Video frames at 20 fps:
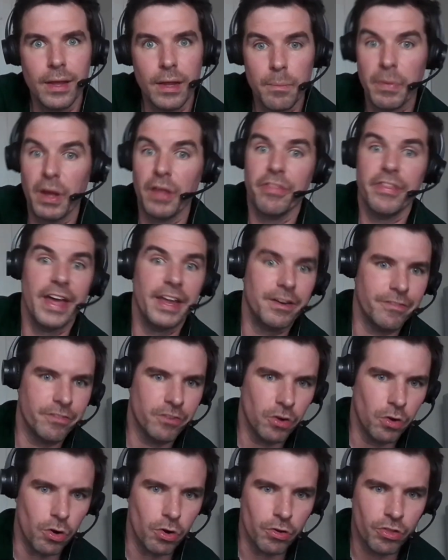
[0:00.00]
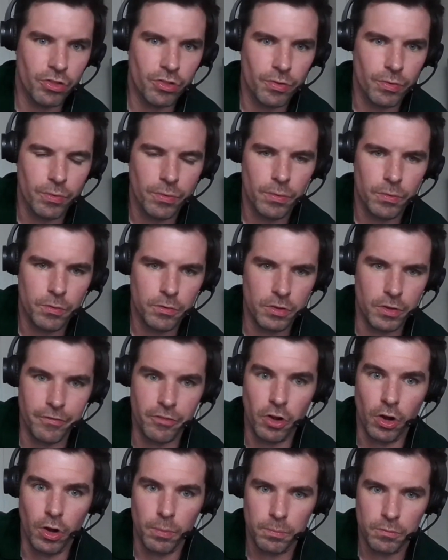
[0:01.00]
But then, of course, you've
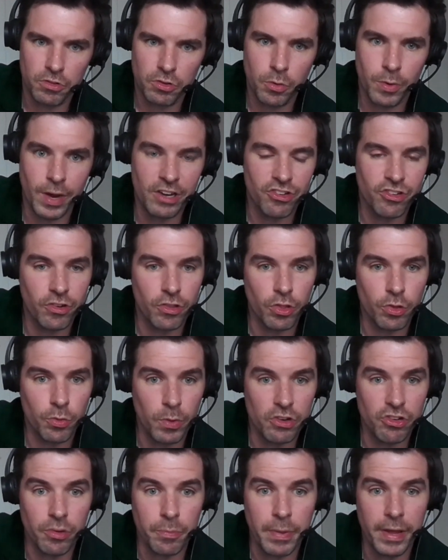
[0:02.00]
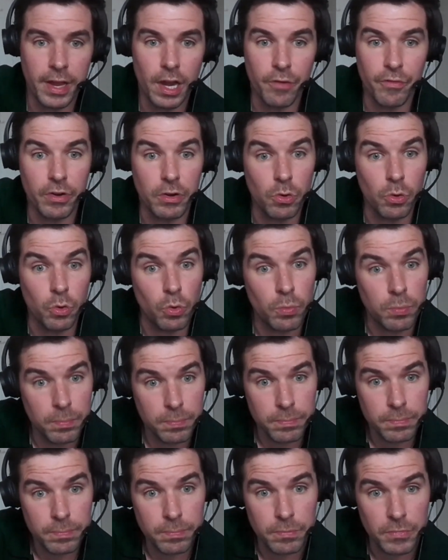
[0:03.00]
got questions which appear in all
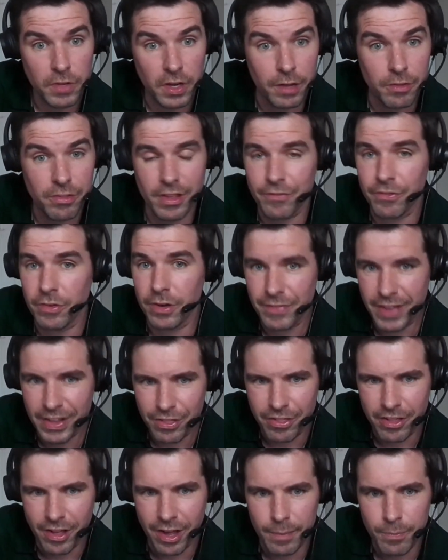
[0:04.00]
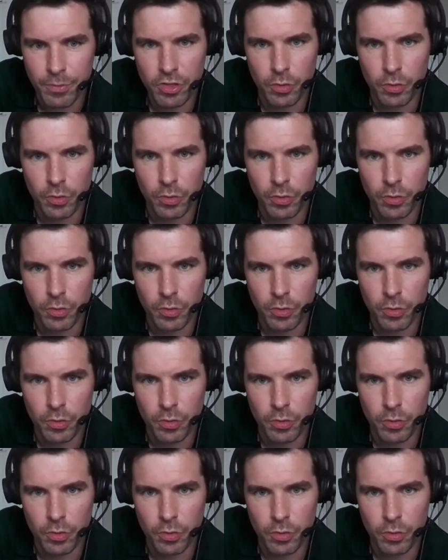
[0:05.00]
different event types.